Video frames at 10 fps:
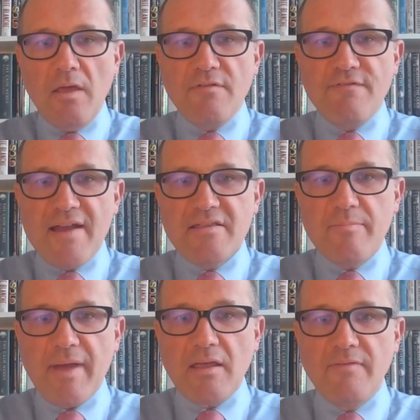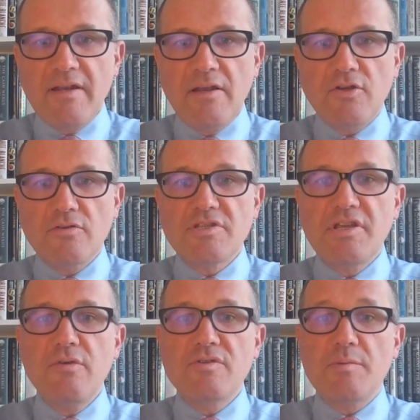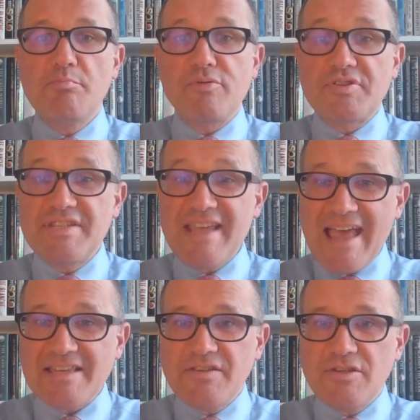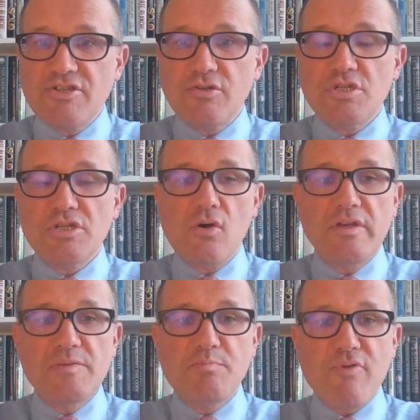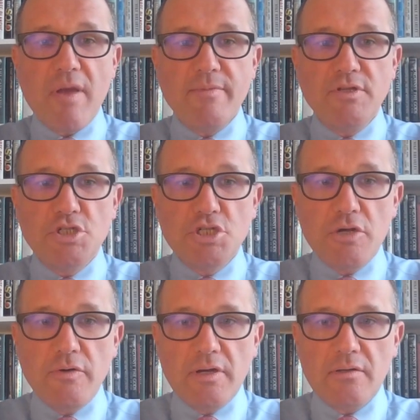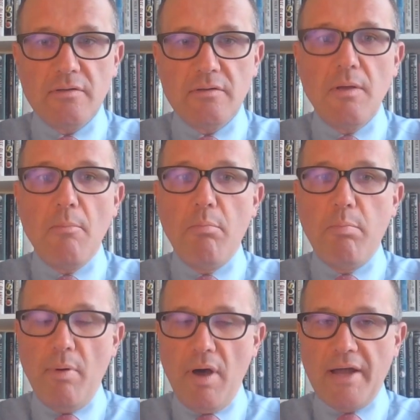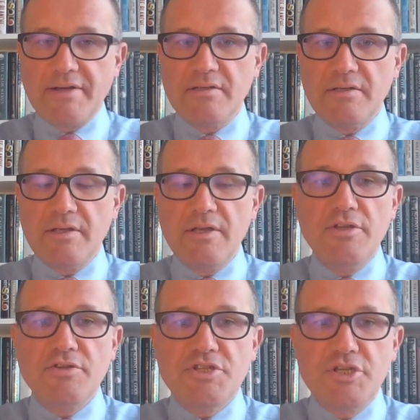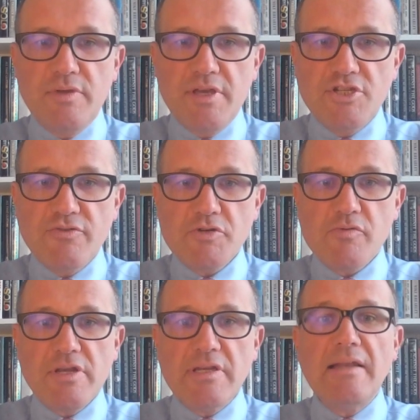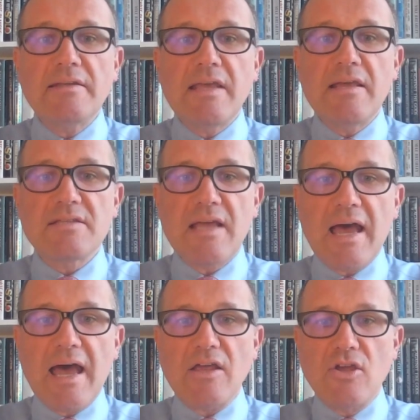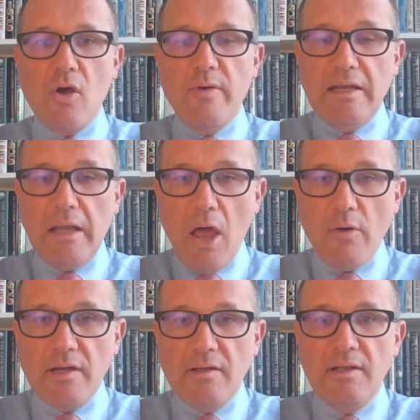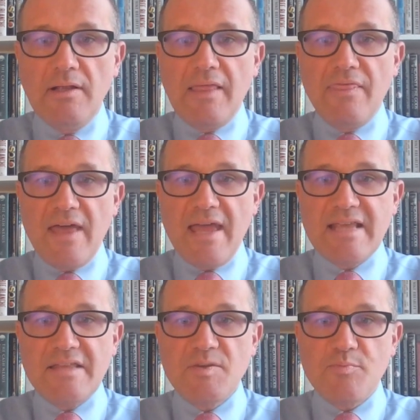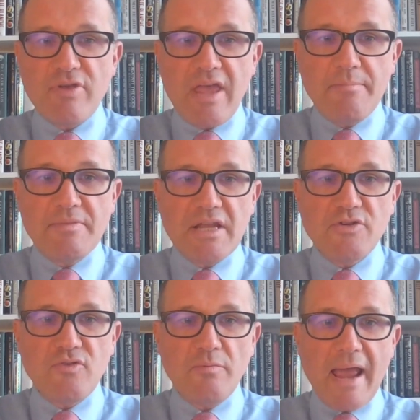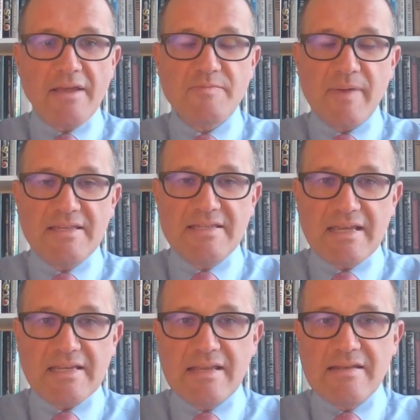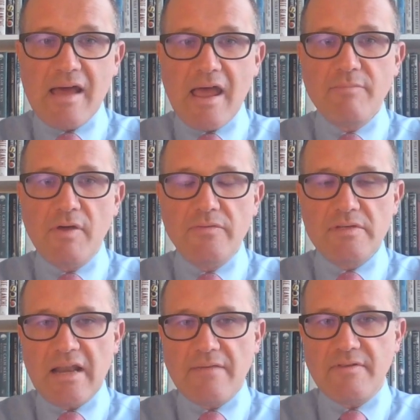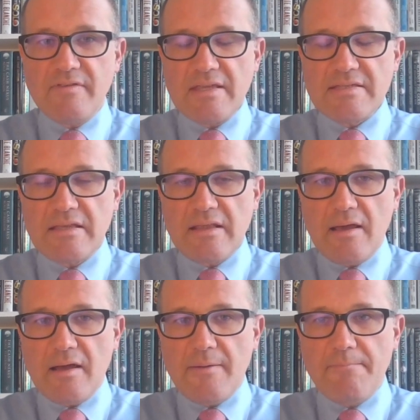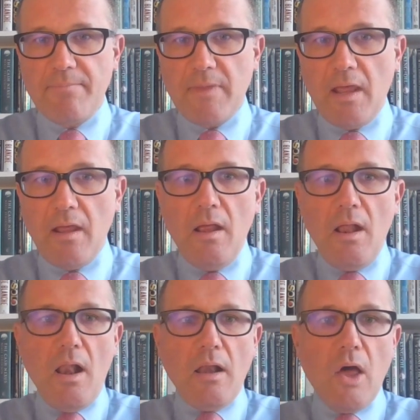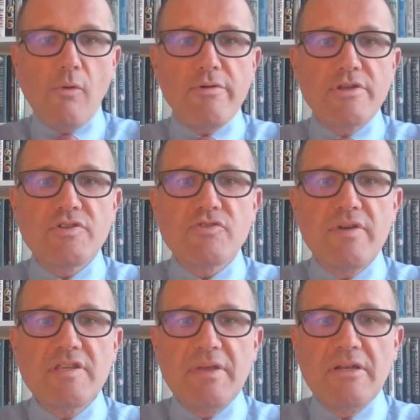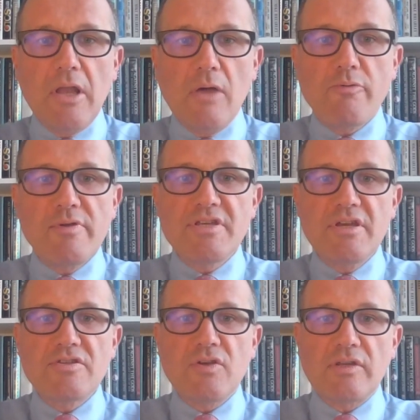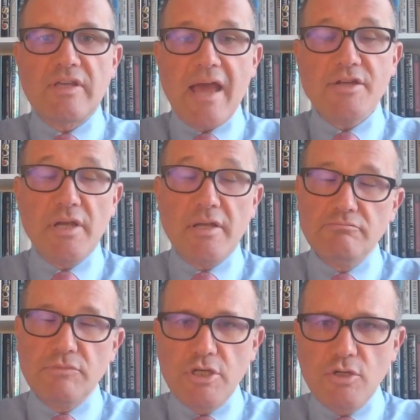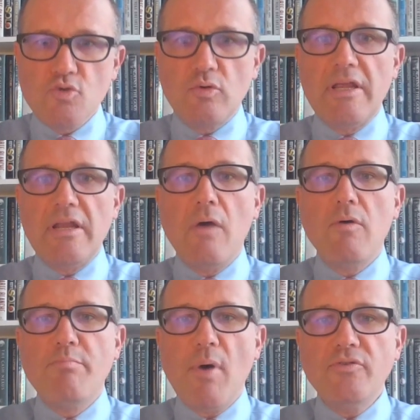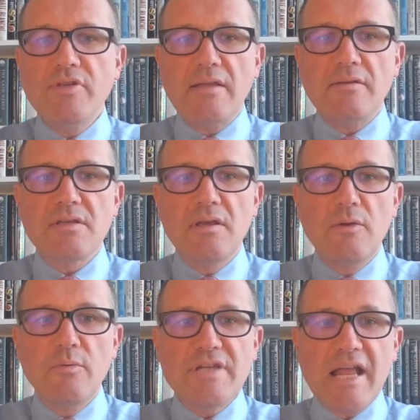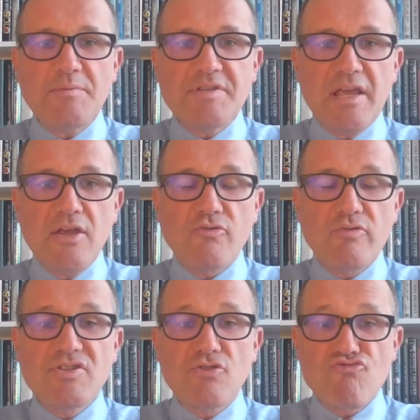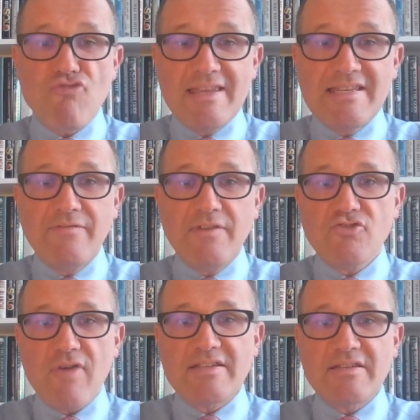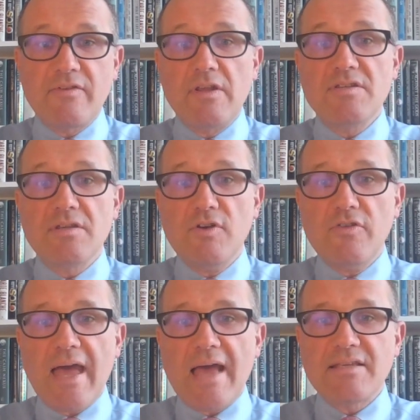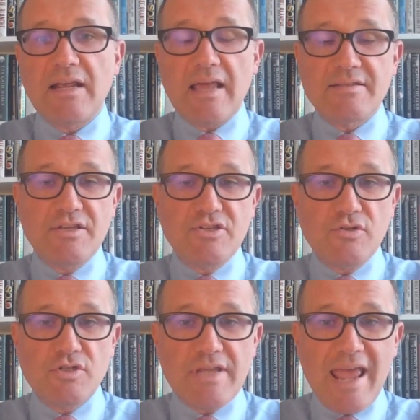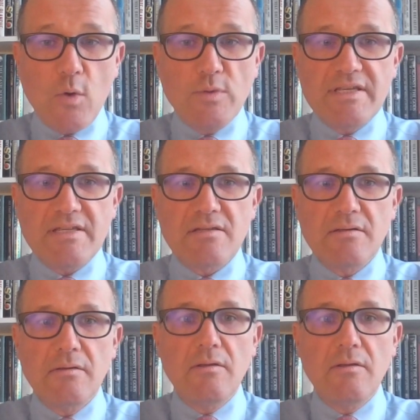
The Fed and the Bank of England continue to protest that such talk is premature. But two year Treasury and gilt yields are going lower, and they tend to preempt central banks by six to nine months, clever things that they are. Lower interest rates mean lower returns on cash and usually lower bond yields, which helps to increase the relative attractiveness of other asset classes such as equities.